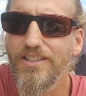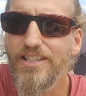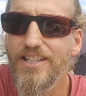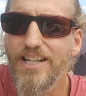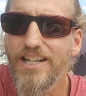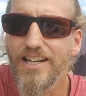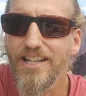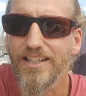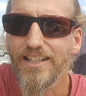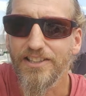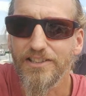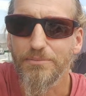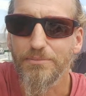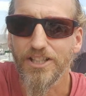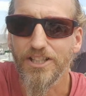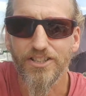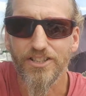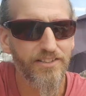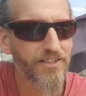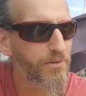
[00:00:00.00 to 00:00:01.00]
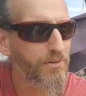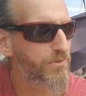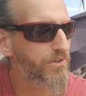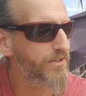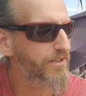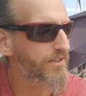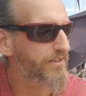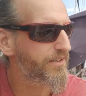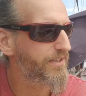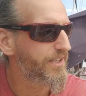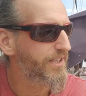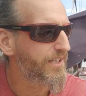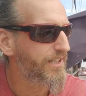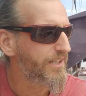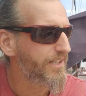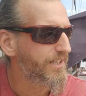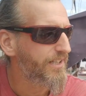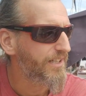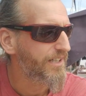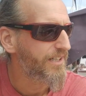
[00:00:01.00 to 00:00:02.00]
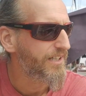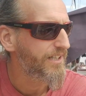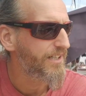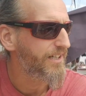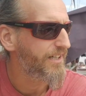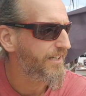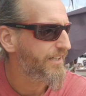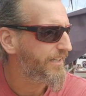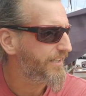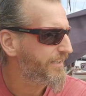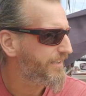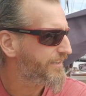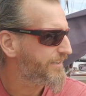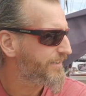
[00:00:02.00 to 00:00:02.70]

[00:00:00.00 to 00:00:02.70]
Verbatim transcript: nearly as much as I wanted. I uh,